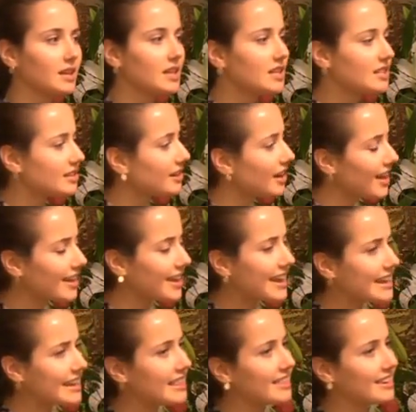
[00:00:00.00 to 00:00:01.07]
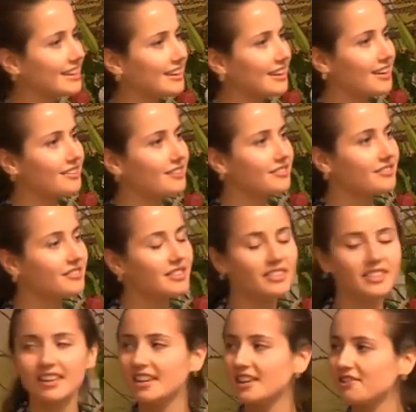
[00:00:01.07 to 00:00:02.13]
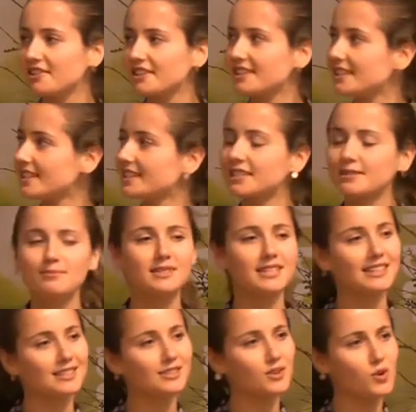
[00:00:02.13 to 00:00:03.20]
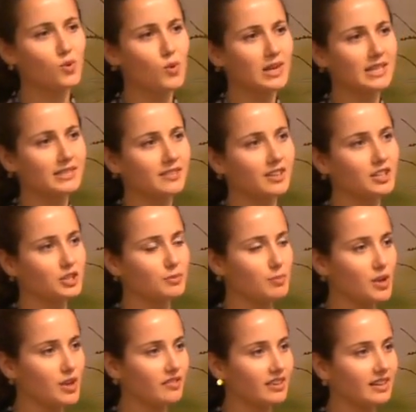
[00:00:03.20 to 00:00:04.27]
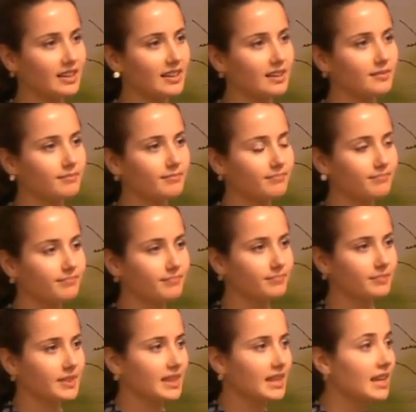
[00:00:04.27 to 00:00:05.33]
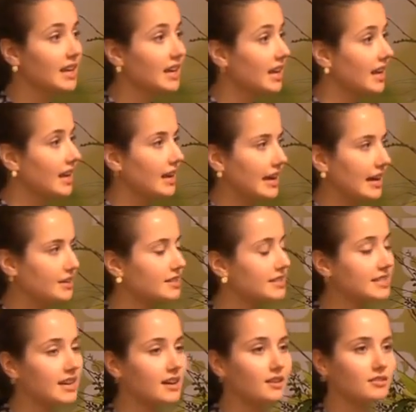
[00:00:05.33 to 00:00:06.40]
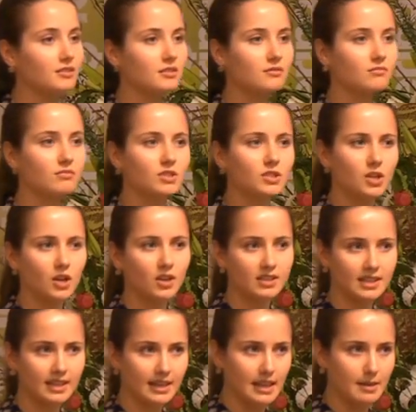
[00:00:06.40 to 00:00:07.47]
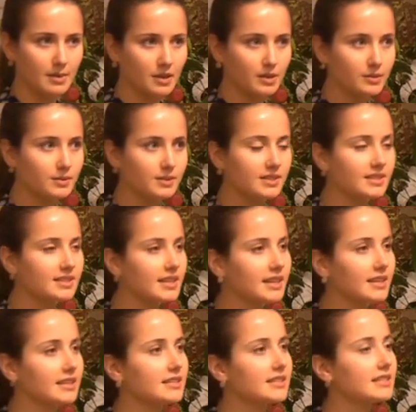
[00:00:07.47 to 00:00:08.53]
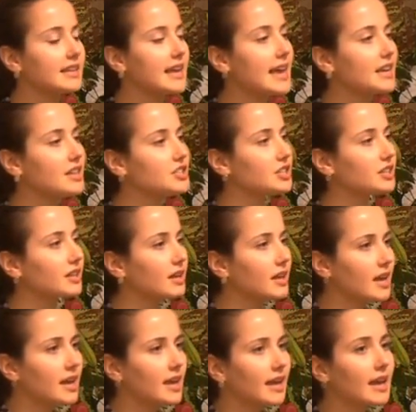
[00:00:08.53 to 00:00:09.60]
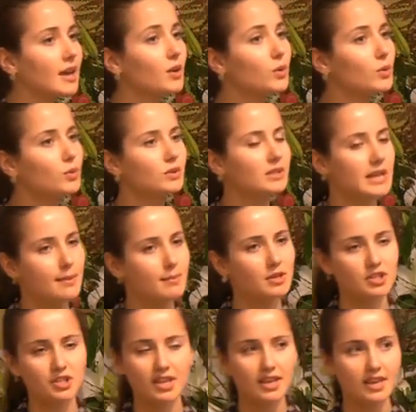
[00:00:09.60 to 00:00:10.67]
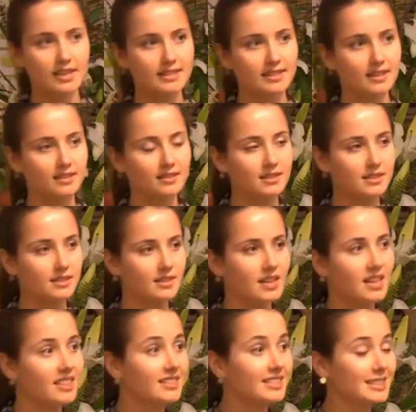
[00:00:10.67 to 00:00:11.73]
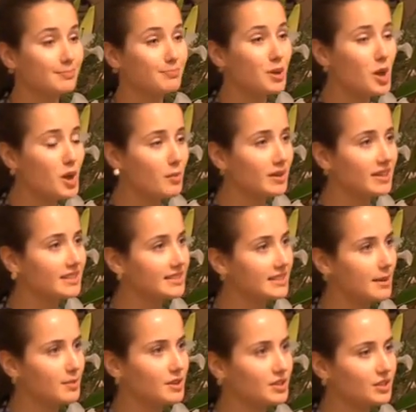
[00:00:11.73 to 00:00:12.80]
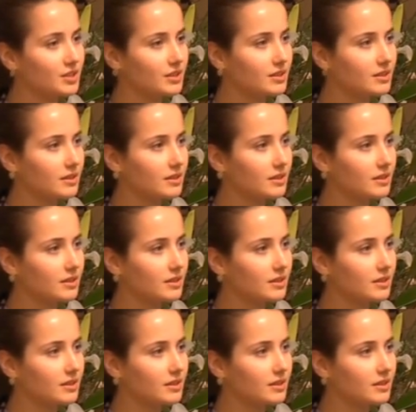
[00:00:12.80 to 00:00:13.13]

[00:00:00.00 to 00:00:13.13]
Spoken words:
So like anything in life, the hearing system doesn't always function perfectly. Loud sound, toxic chemicals, sickness and aging can all damage the hair cells. This is permanent damage.